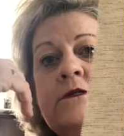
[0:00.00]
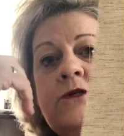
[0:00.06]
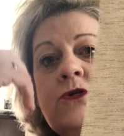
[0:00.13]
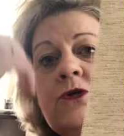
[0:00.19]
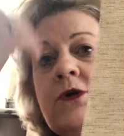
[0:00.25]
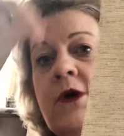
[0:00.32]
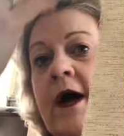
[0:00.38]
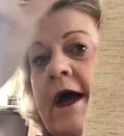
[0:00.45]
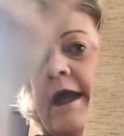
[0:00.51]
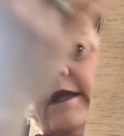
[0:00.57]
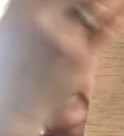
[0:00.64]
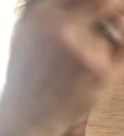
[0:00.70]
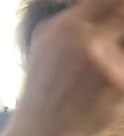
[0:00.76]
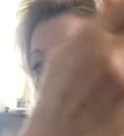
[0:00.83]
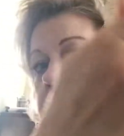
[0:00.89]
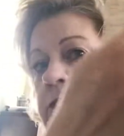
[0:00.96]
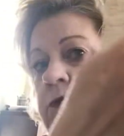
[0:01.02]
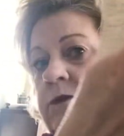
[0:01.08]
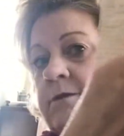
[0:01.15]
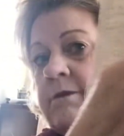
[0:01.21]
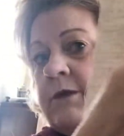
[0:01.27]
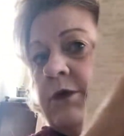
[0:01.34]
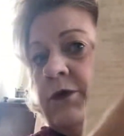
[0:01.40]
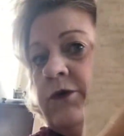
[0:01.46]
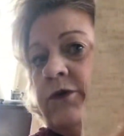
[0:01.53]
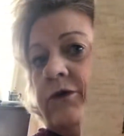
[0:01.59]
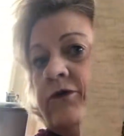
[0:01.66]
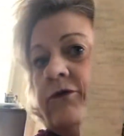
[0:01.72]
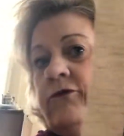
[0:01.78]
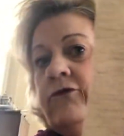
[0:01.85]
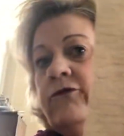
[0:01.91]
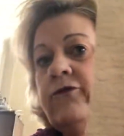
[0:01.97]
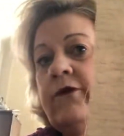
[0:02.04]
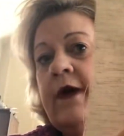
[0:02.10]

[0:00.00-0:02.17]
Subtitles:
try to move,